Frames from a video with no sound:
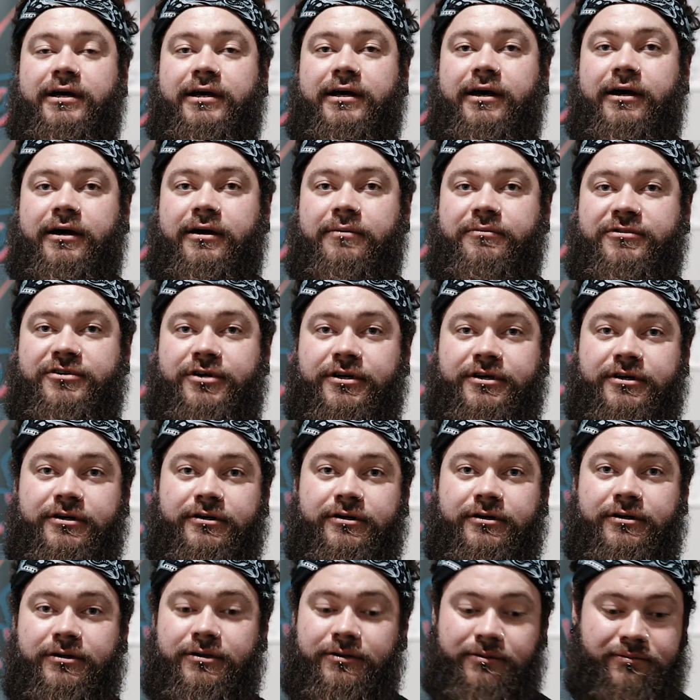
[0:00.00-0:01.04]
so
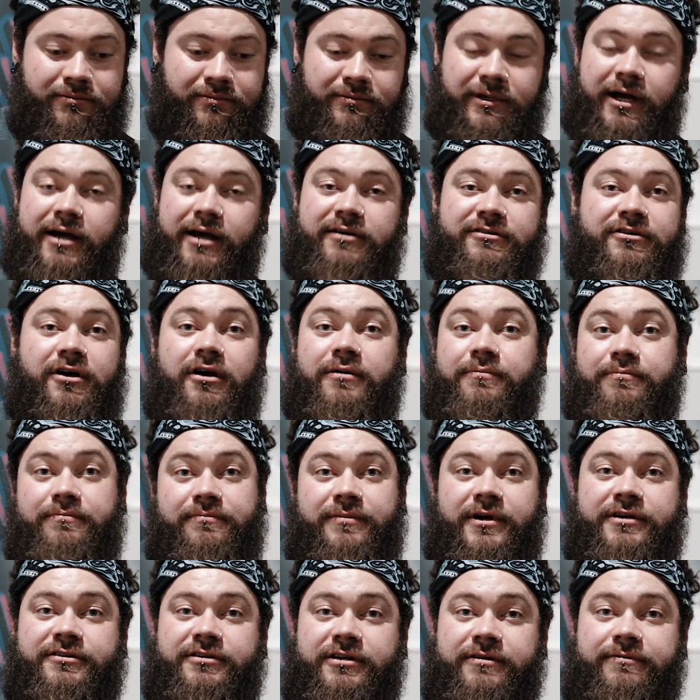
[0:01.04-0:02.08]
your ass can't
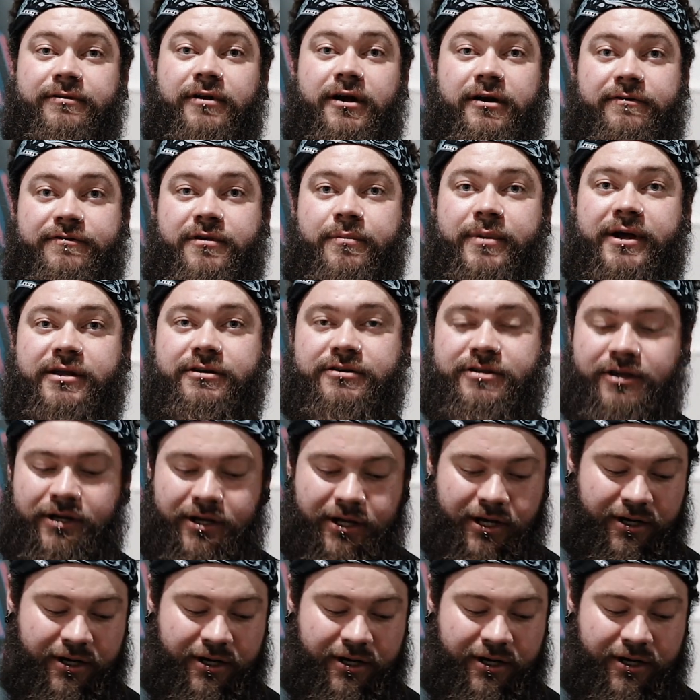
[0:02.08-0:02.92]
basically fly off the bench.